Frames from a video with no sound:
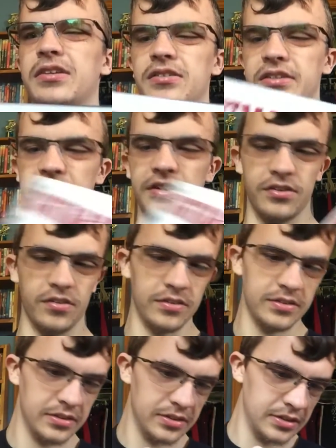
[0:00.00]
on the Kindle.
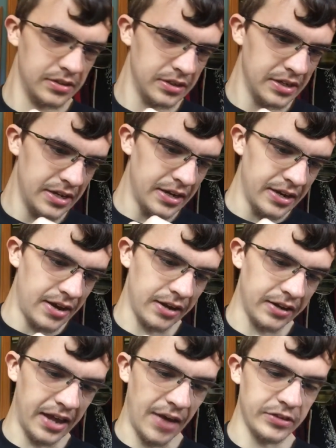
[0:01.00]
Not
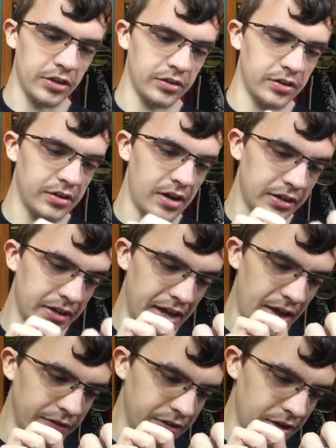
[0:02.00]
gonna have another. Not gonna
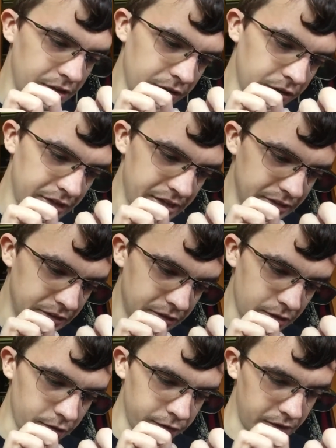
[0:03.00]
have another case
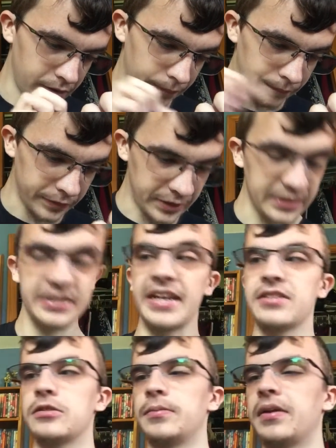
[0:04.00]
of um,
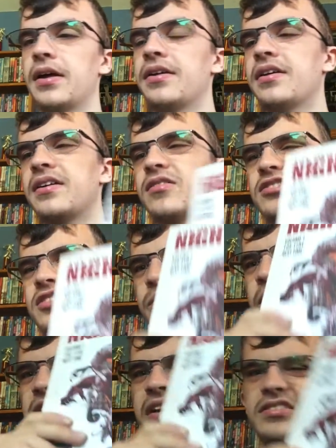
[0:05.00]
Texas blood. It's a
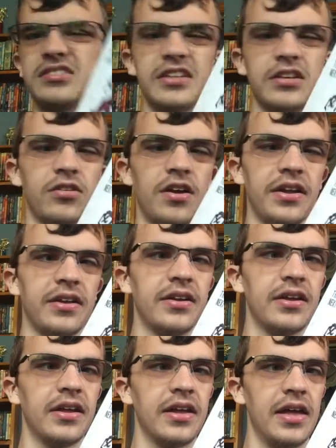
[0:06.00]
weird like sticker on it.
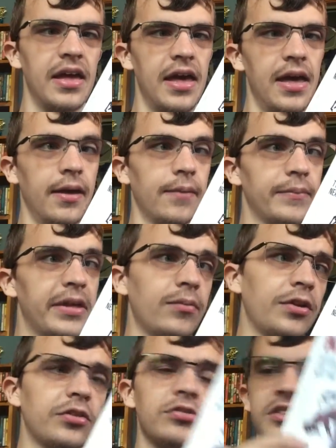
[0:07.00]
Yet
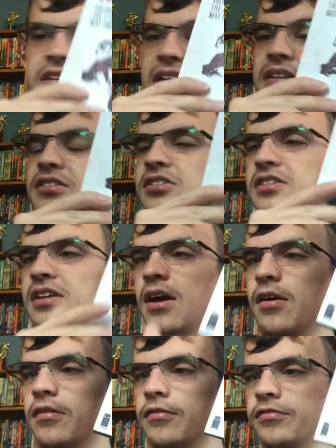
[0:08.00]
one through six
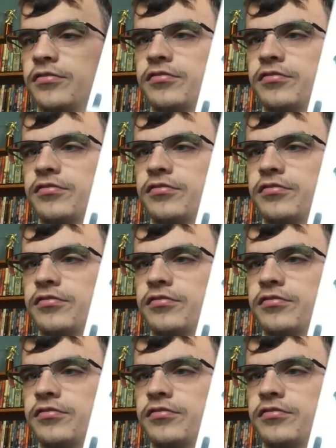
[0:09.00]
of